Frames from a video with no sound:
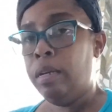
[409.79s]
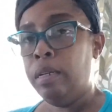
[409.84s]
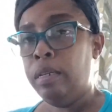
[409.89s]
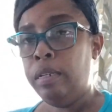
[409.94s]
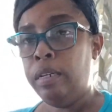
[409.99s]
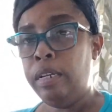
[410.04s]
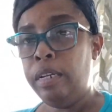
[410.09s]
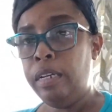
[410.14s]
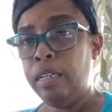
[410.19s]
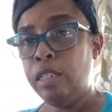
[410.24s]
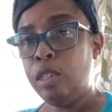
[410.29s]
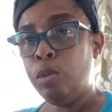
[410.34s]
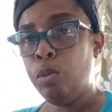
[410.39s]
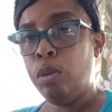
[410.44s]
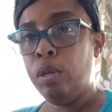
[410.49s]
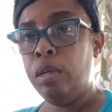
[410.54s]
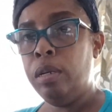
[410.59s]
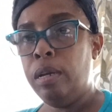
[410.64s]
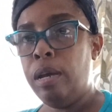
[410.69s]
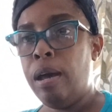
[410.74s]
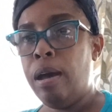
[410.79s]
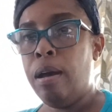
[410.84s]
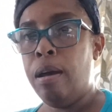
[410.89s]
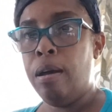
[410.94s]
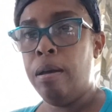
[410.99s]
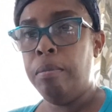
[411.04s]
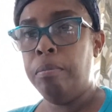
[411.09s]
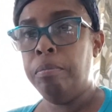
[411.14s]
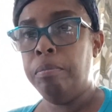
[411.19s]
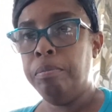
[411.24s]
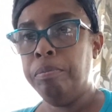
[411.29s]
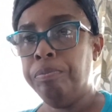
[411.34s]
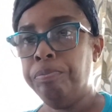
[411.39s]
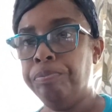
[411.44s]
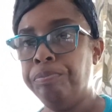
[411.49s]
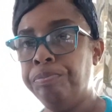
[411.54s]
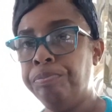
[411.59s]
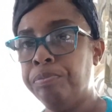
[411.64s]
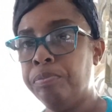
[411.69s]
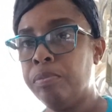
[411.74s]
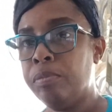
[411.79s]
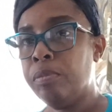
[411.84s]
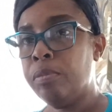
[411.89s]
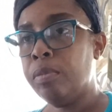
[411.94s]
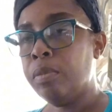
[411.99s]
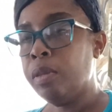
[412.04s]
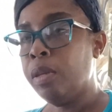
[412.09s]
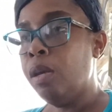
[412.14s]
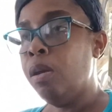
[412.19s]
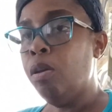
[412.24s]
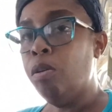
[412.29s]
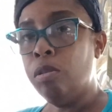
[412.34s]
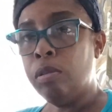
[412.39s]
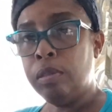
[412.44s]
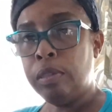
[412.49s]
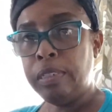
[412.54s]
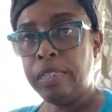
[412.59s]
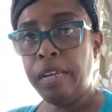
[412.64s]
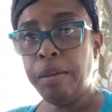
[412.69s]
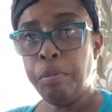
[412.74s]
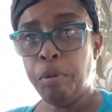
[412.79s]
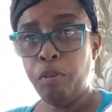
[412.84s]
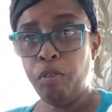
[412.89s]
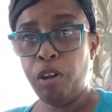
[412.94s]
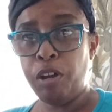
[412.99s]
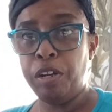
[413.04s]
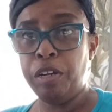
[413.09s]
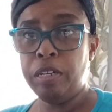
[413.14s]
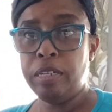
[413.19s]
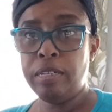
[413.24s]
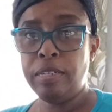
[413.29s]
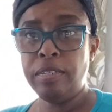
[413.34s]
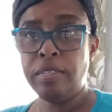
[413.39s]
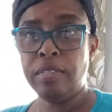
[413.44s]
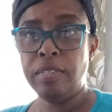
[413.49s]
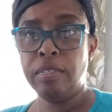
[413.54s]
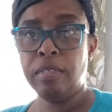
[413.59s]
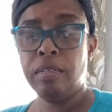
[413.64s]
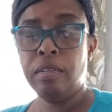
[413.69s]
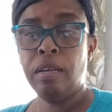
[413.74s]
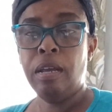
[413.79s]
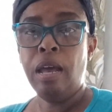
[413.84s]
to be a placemat on my table.